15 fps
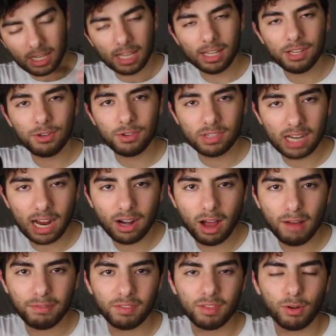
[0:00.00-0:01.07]
unless you sign
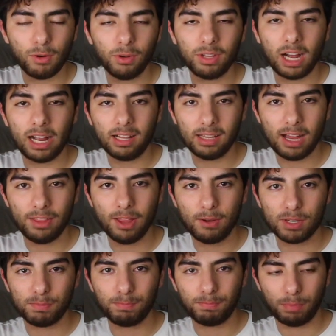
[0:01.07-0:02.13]
off of the old iCloud that was